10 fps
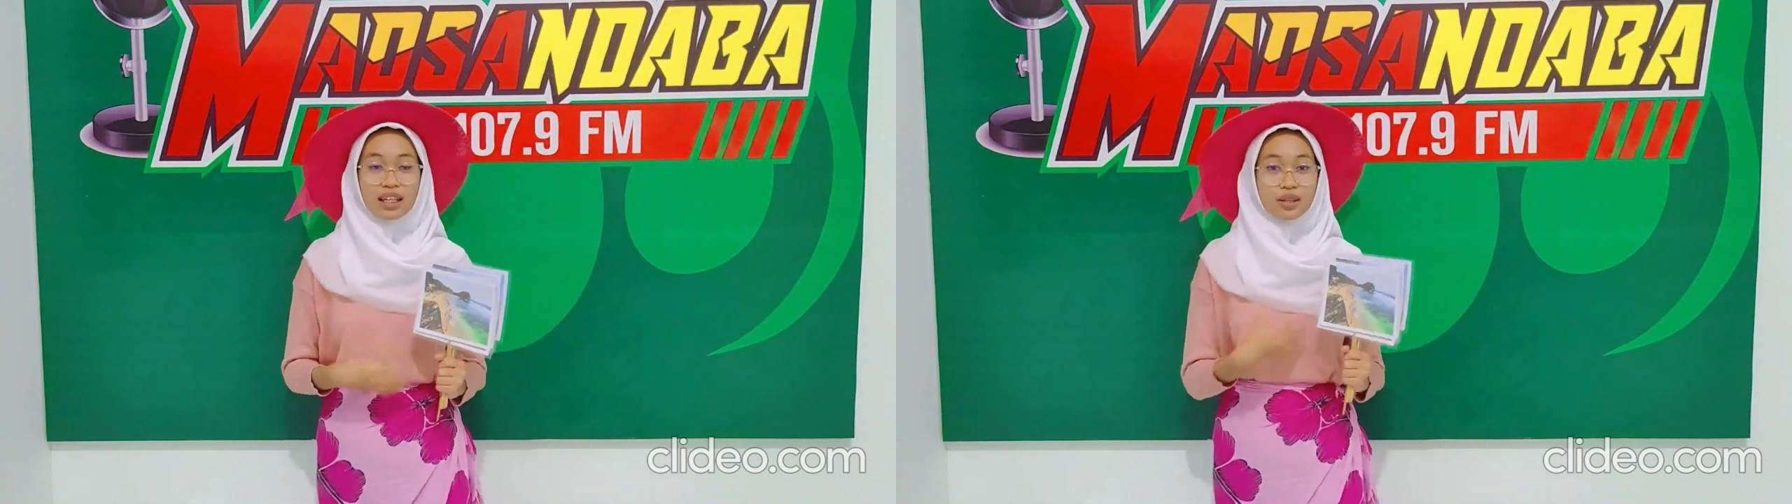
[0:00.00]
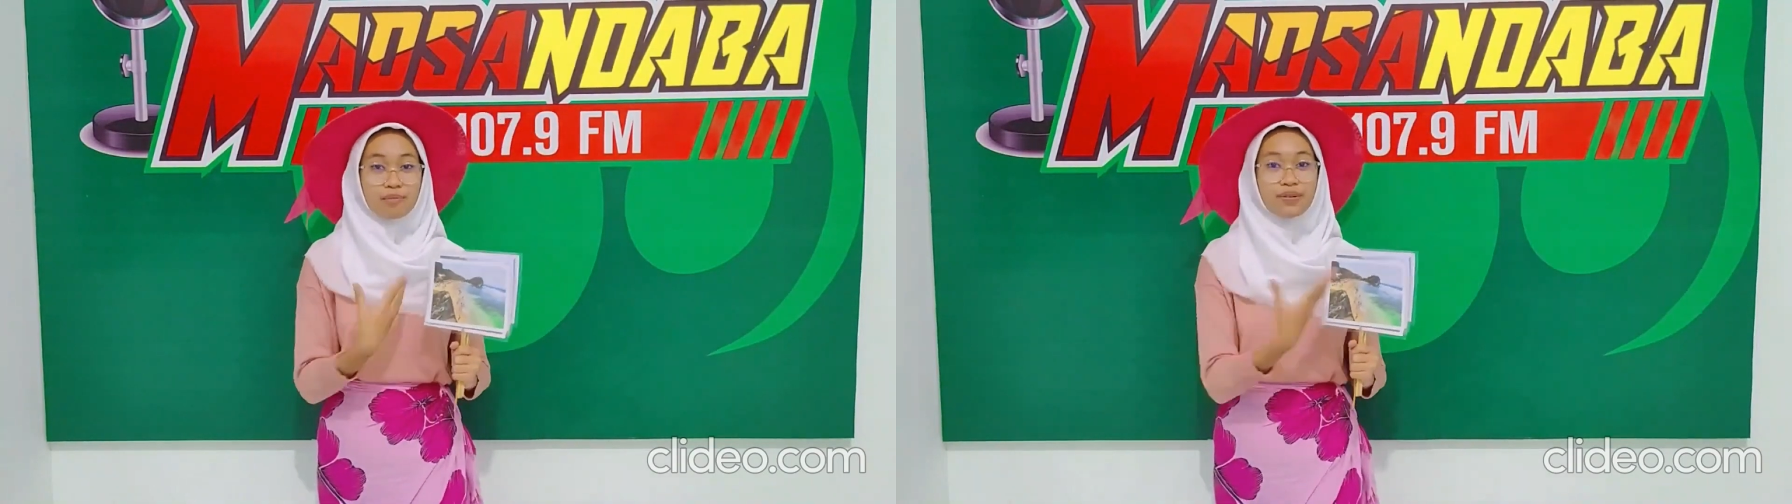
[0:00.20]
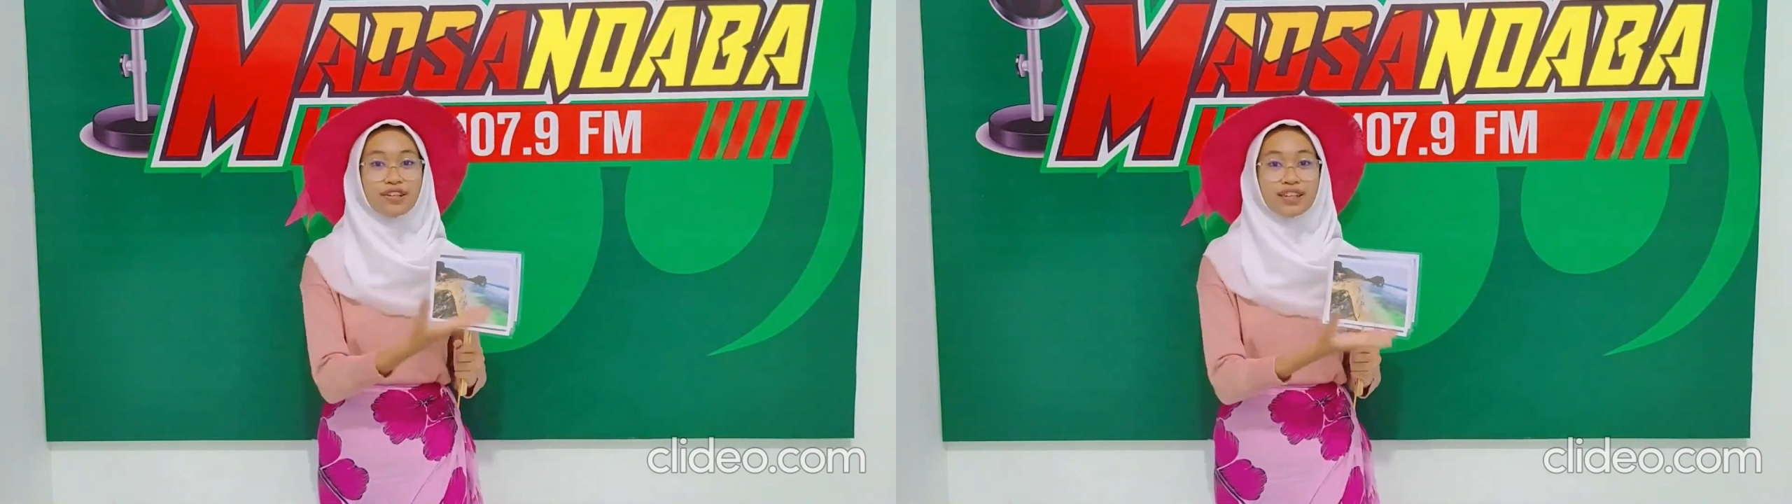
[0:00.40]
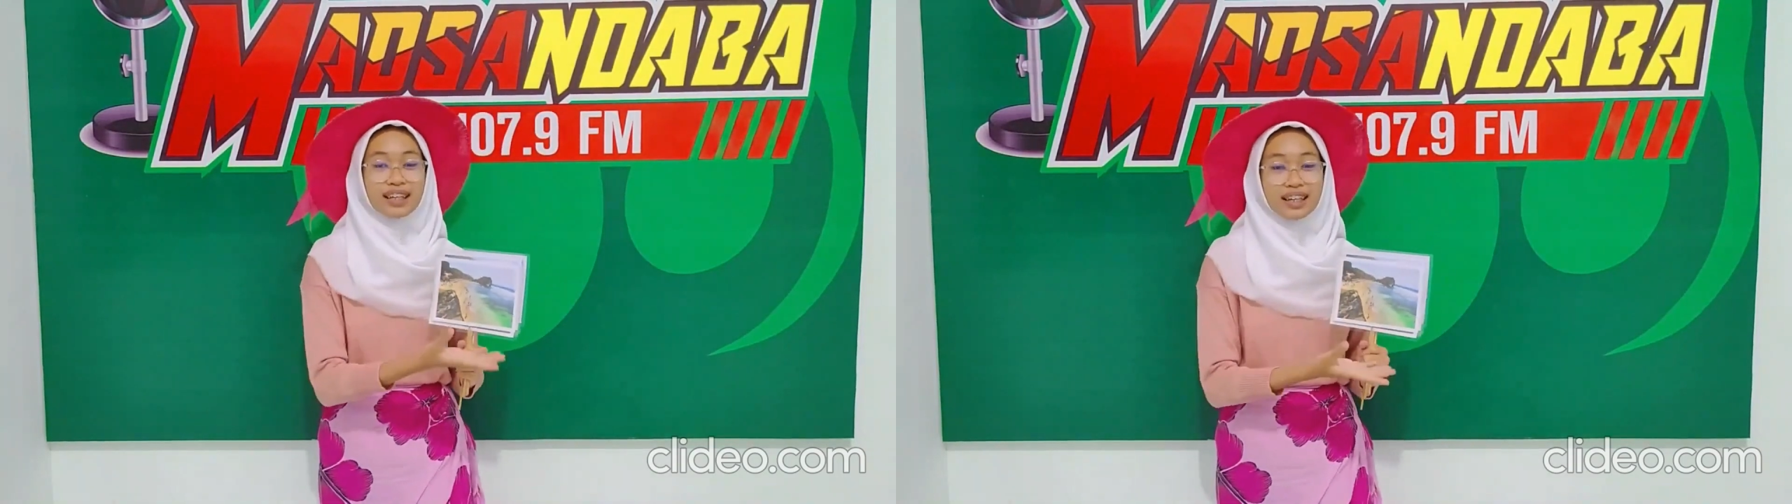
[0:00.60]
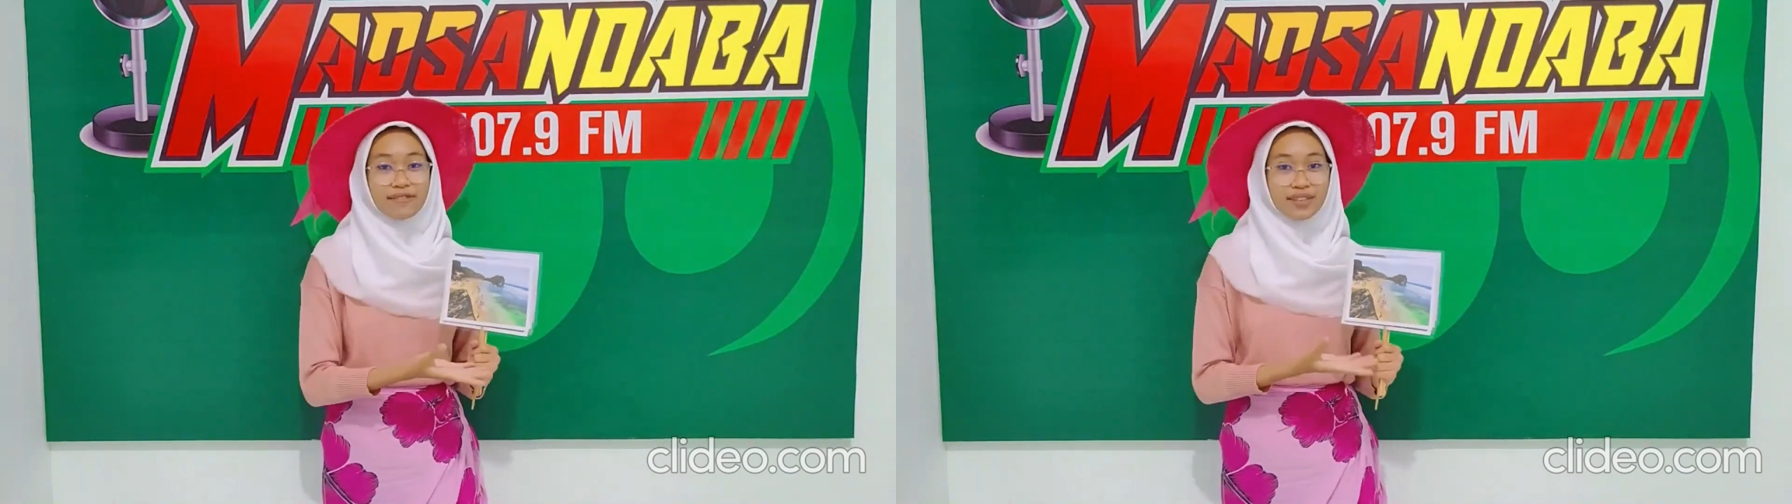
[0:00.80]
The
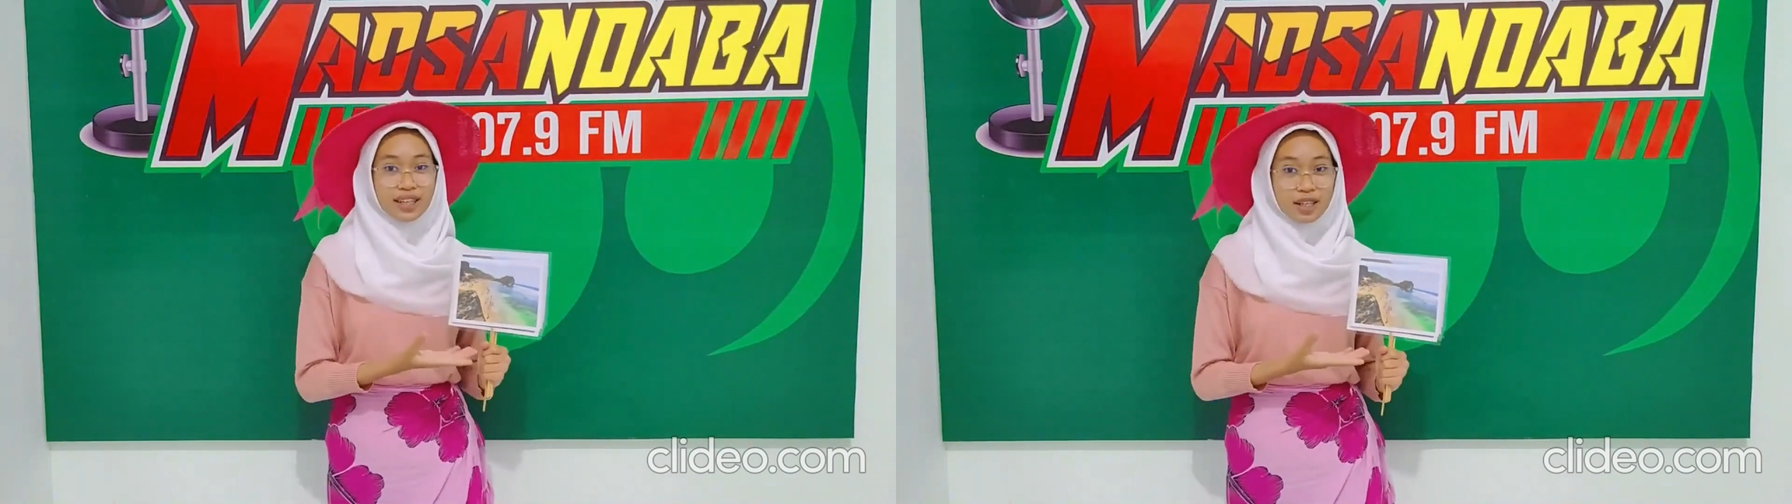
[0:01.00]
beauty of